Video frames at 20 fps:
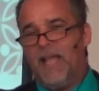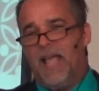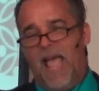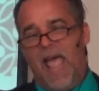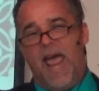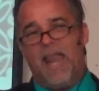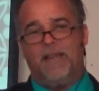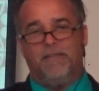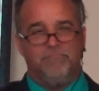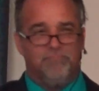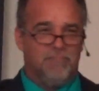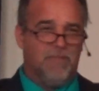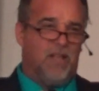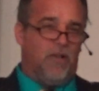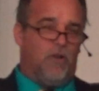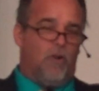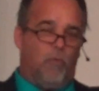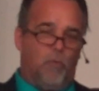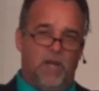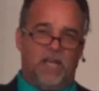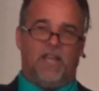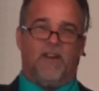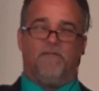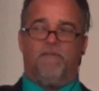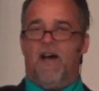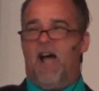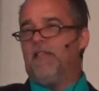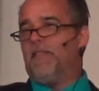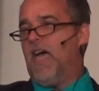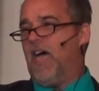And we can
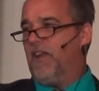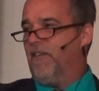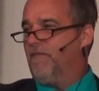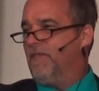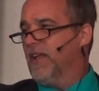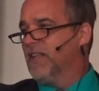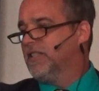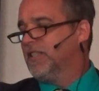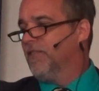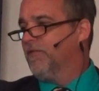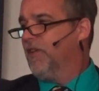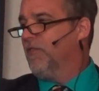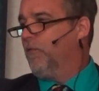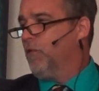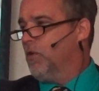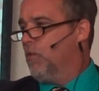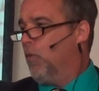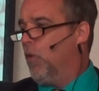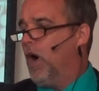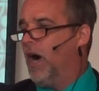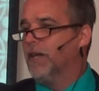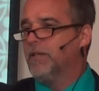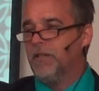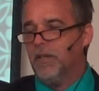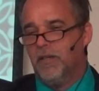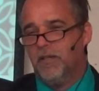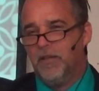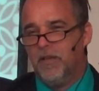find that offensive if we want,